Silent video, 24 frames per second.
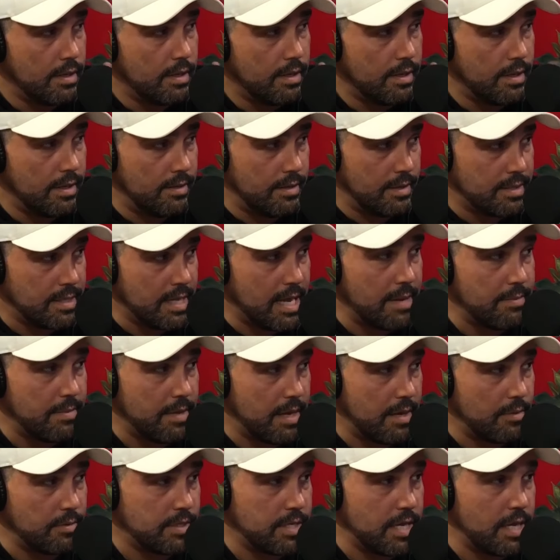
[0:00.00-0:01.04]
In the time
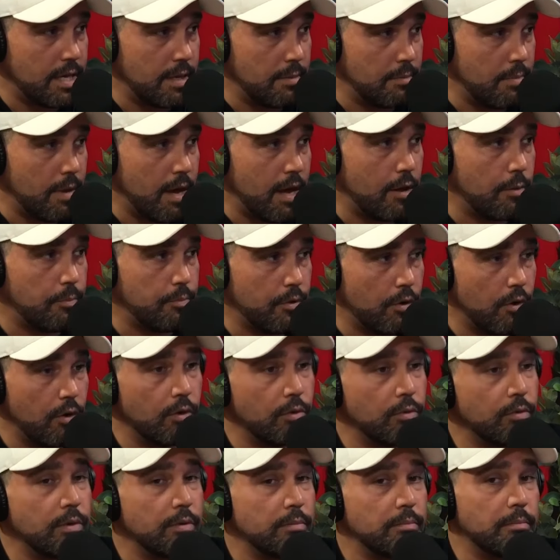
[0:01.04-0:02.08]
that I was taking
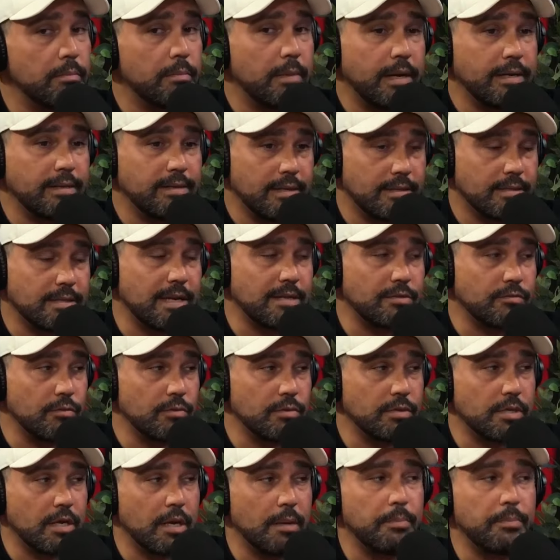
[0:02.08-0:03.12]
BioPro, my
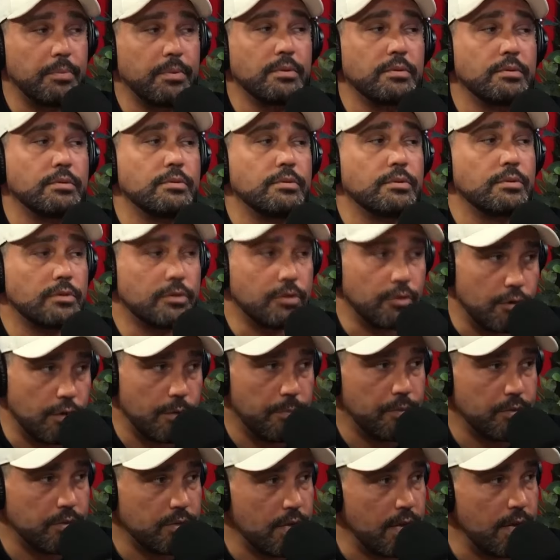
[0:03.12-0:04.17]
testosterone's up
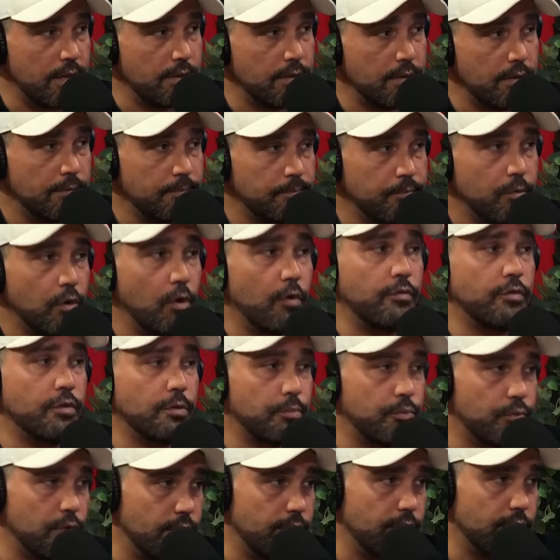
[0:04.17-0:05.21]
30% over the
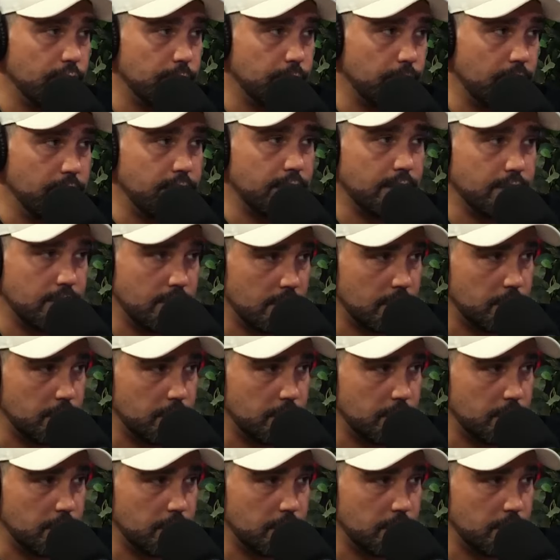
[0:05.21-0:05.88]
previous blood test 6